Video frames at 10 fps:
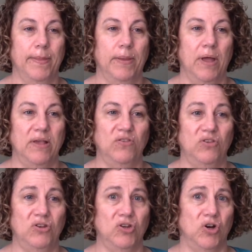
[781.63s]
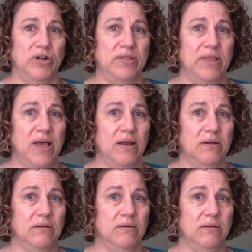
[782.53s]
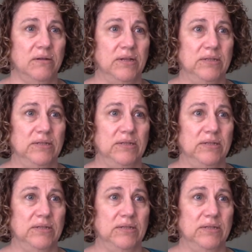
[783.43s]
I started that at